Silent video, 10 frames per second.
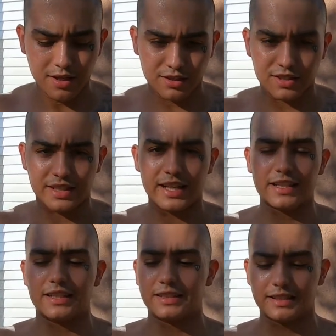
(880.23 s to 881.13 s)
You could
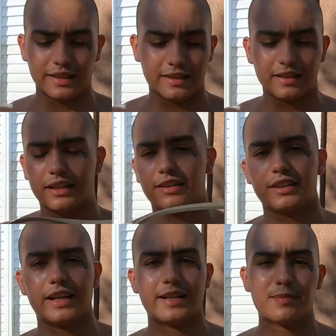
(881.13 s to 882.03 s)
get these at
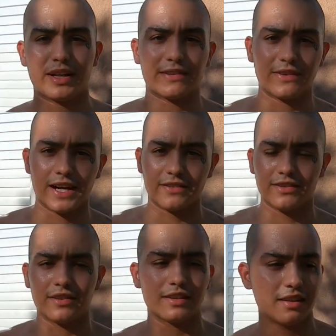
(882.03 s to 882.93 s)
literally any Big
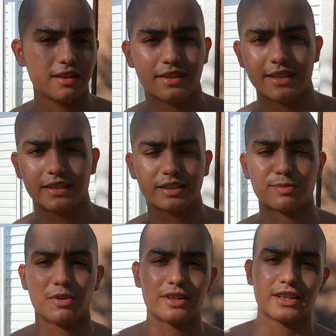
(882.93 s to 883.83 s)
Five, a Dick's
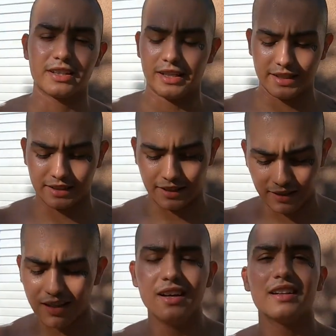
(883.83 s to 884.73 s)
Sporting Good,
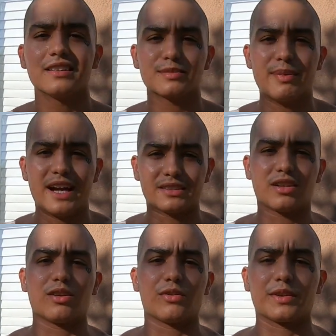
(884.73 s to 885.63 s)
anything. There's bands
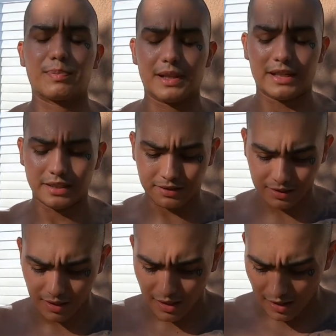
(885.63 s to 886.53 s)
all over the place.